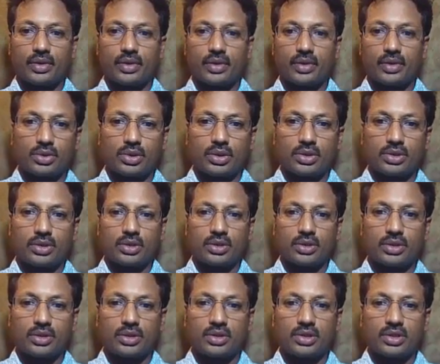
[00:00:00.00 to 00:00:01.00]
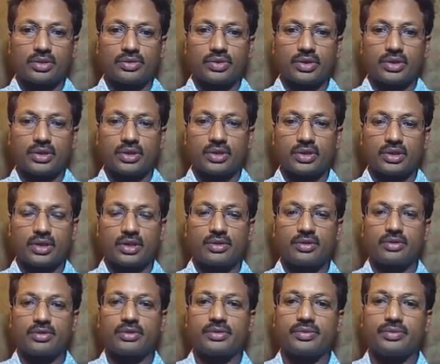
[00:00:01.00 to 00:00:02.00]
attached to this surface
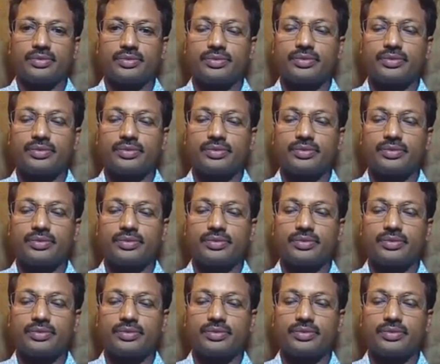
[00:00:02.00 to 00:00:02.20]
itself.